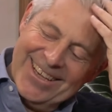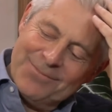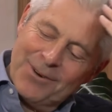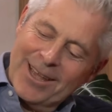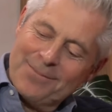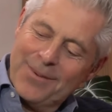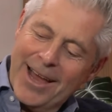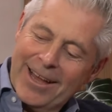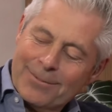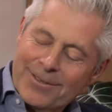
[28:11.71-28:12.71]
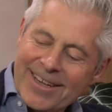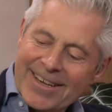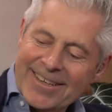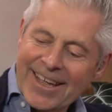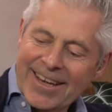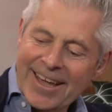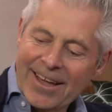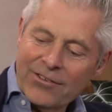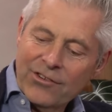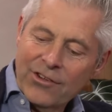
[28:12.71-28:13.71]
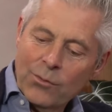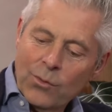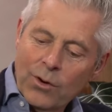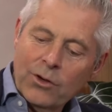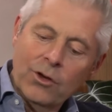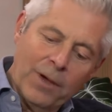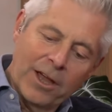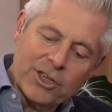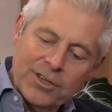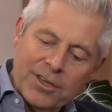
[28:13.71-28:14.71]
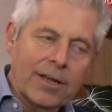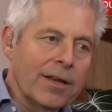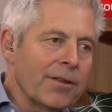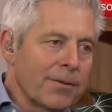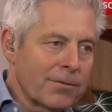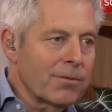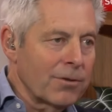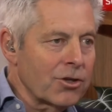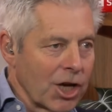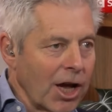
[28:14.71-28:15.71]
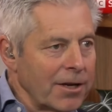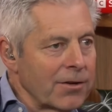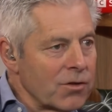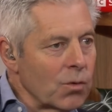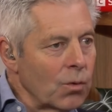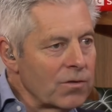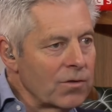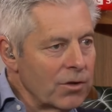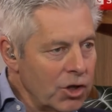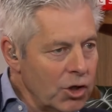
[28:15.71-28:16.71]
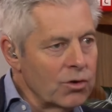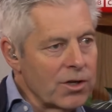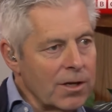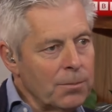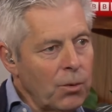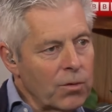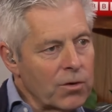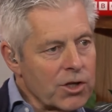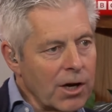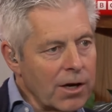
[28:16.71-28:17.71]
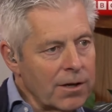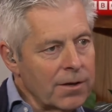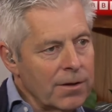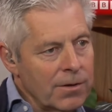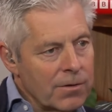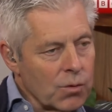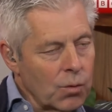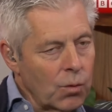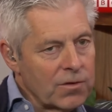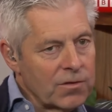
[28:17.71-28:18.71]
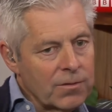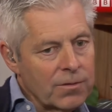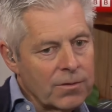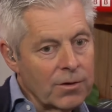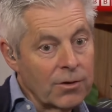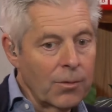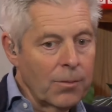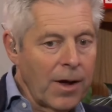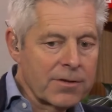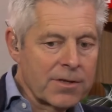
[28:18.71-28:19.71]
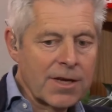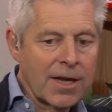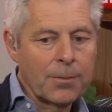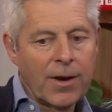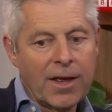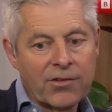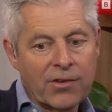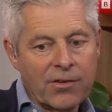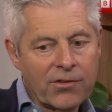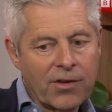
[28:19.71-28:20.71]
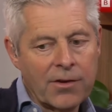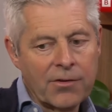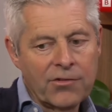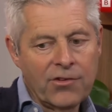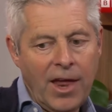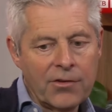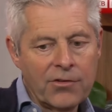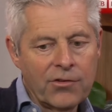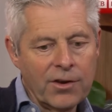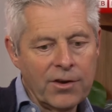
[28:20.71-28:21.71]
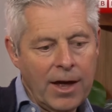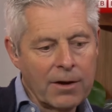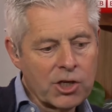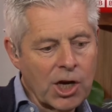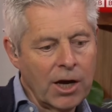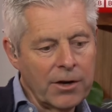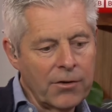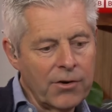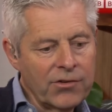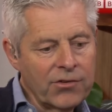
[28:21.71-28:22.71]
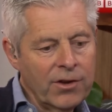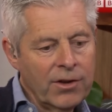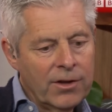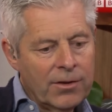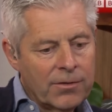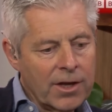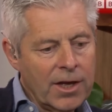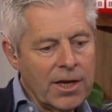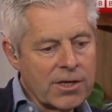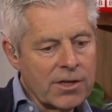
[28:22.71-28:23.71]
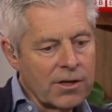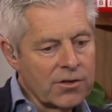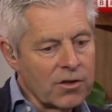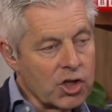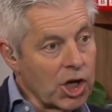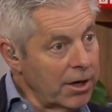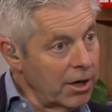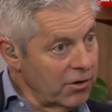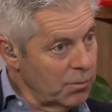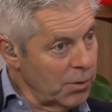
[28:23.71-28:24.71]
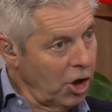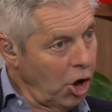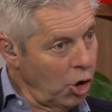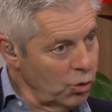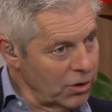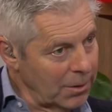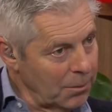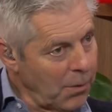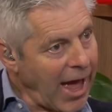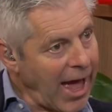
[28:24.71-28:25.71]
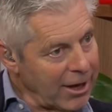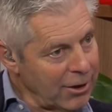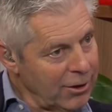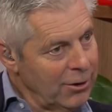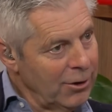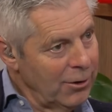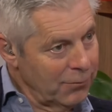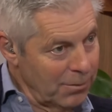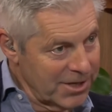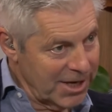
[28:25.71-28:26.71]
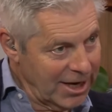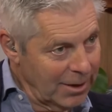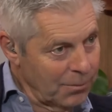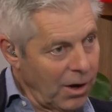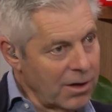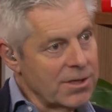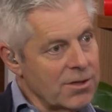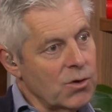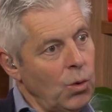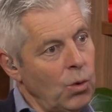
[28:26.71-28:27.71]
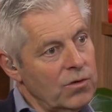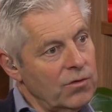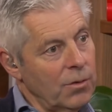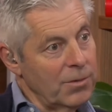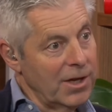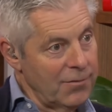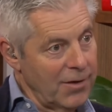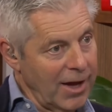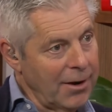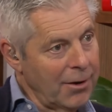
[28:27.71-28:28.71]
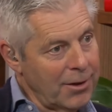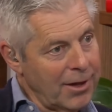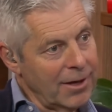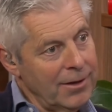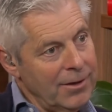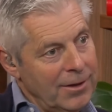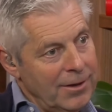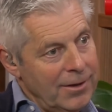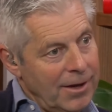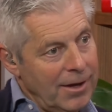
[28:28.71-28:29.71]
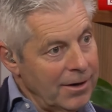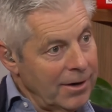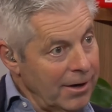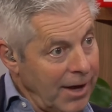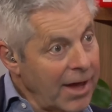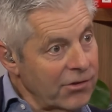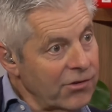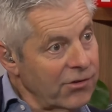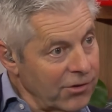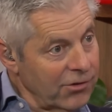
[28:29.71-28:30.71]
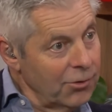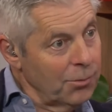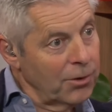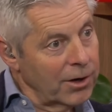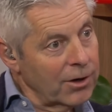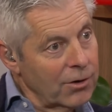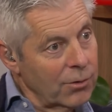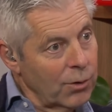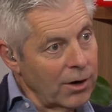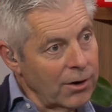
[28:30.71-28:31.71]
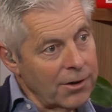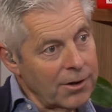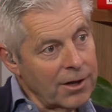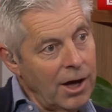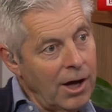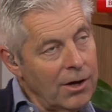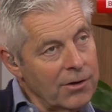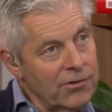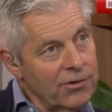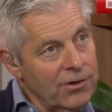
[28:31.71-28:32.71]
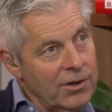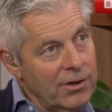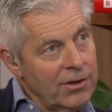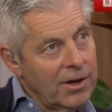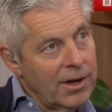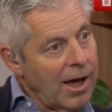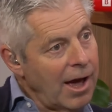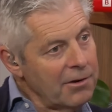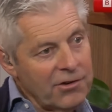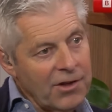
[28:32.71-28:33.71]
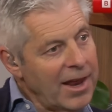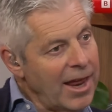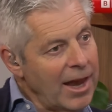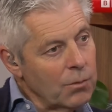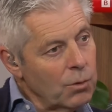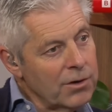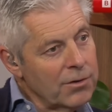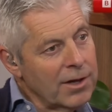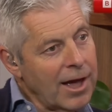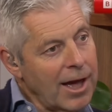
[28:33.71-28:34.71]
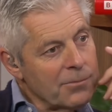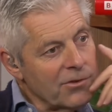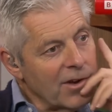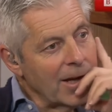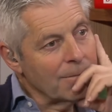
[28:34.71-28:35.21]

Let's bring it bang up to date again now. So you mentioned earlier the China talks, hugely important China talks that are about to take place, and this kind of sense that now China is the key to this, and China has been holding back from taking part in talks, from giving anything, and has, as you put it, quite a lot of the cards. How does that end? What do you think happens